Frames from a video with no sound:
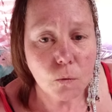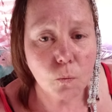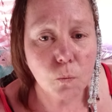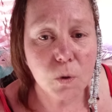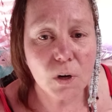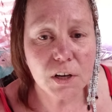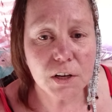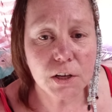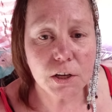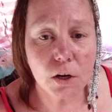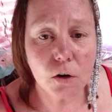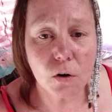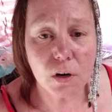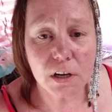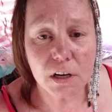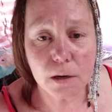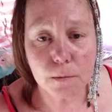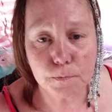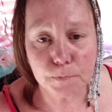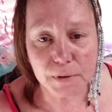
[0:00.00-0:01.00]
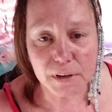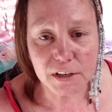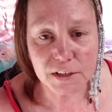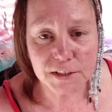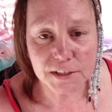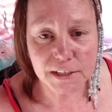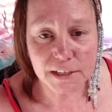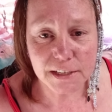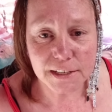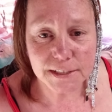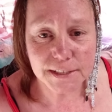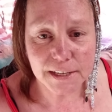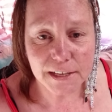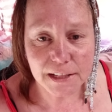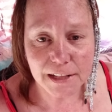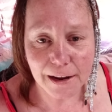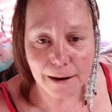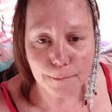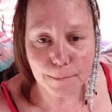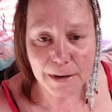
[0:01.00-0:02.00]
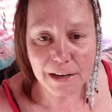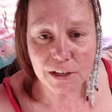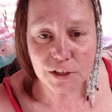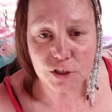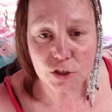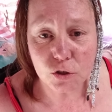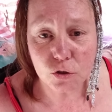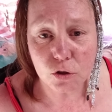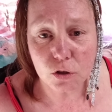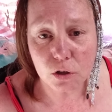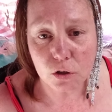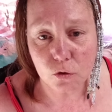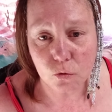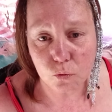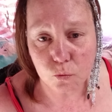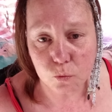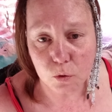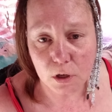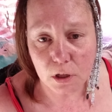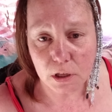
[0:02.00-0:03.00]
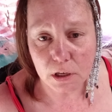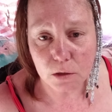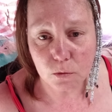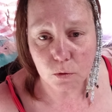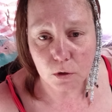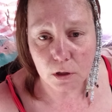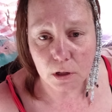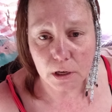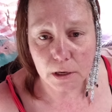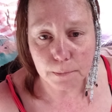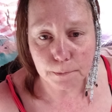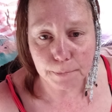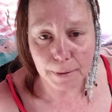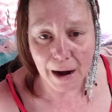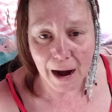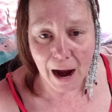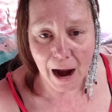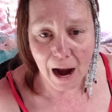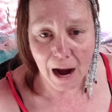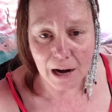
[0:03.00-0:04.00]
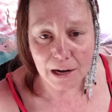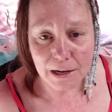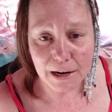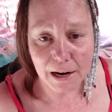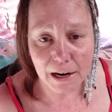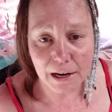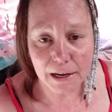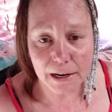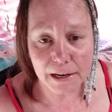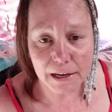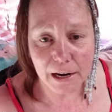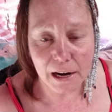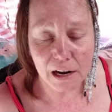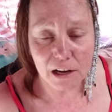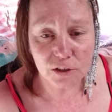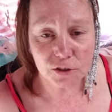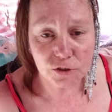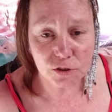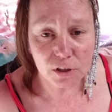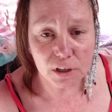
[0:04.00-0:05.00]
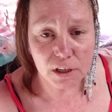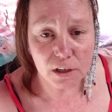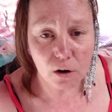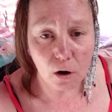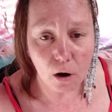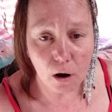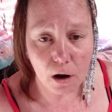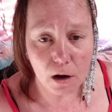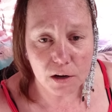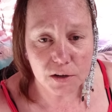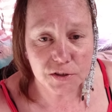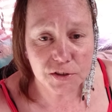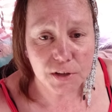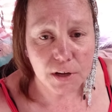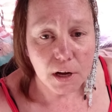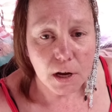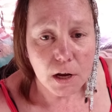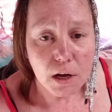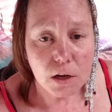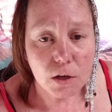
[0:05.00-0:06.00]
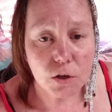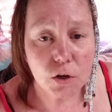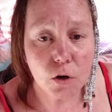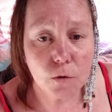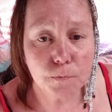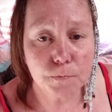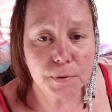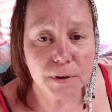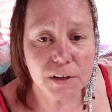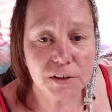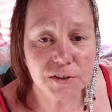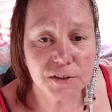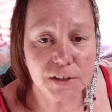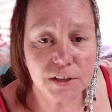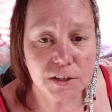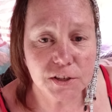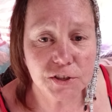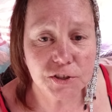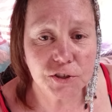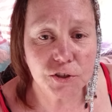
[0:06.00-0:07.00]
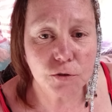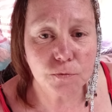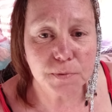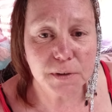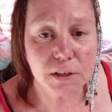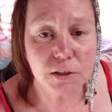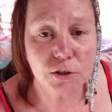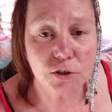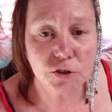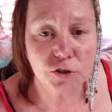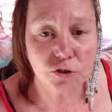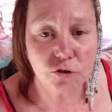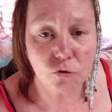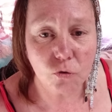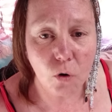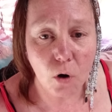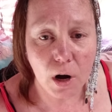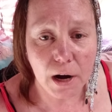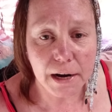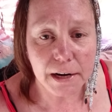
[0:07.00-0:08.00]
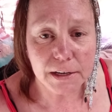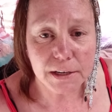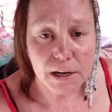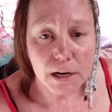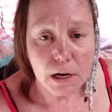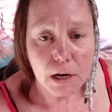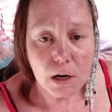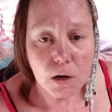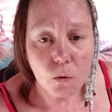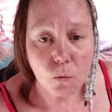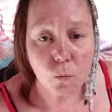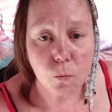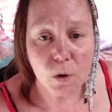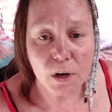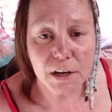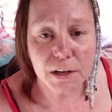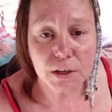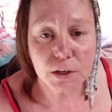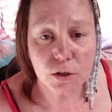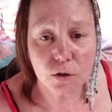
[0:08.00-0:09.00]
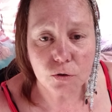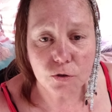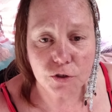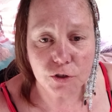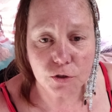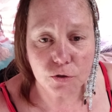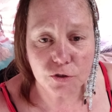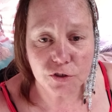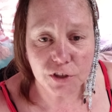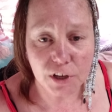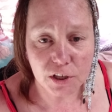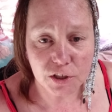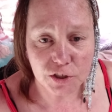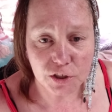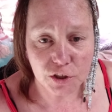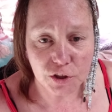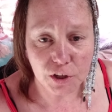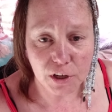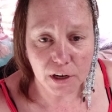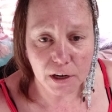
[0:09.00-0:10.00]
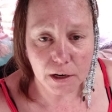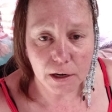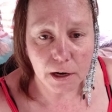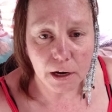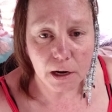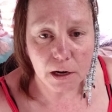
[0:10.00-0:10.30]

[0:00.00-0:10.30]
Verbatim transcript: when you're in a business that makes you look really, really bad and can actually cause your business to be destroyed when you do such a thing